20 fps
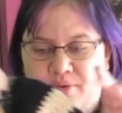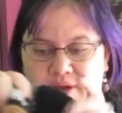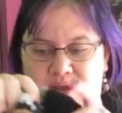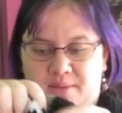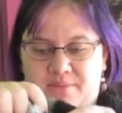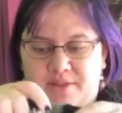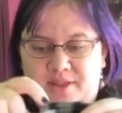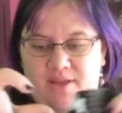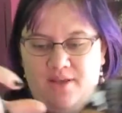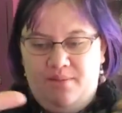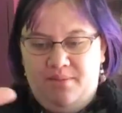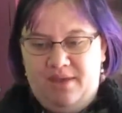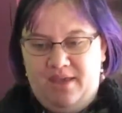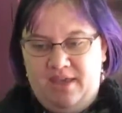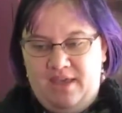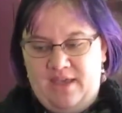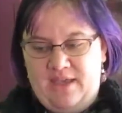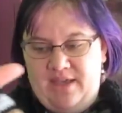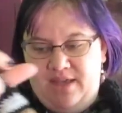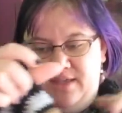problem
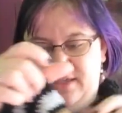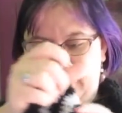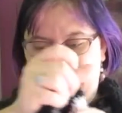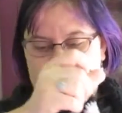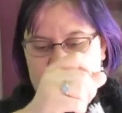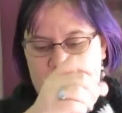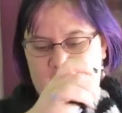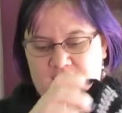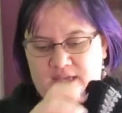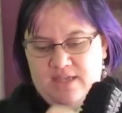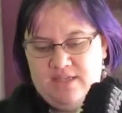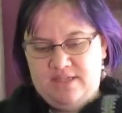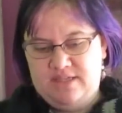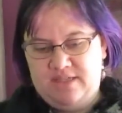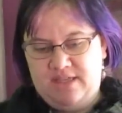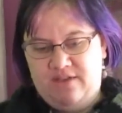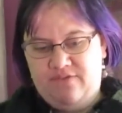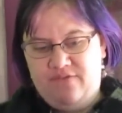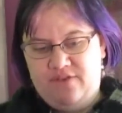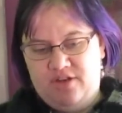is
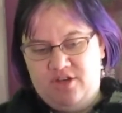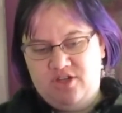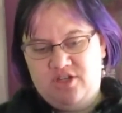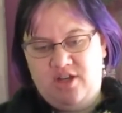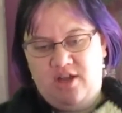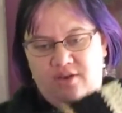since I finished